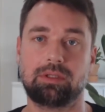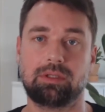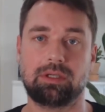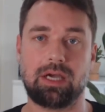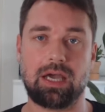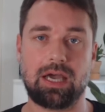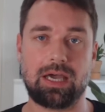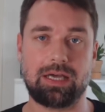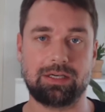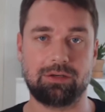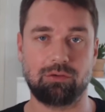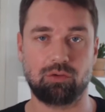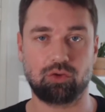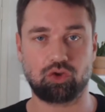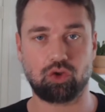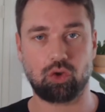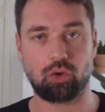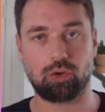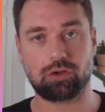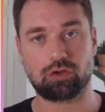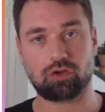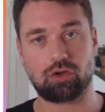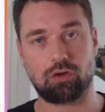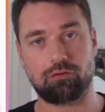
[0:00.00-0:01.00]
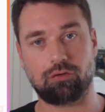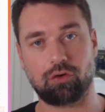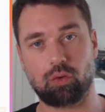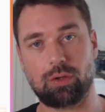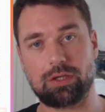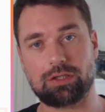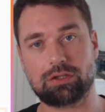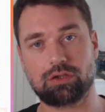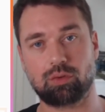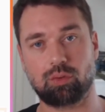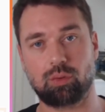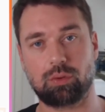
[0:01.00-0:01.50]
and it will show this
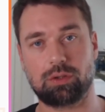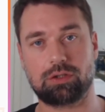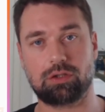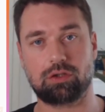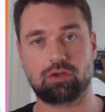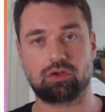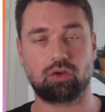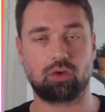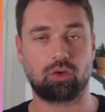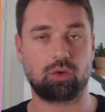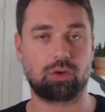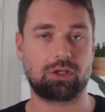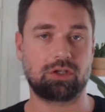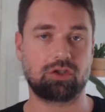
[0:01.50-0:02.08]
configuration widget so you can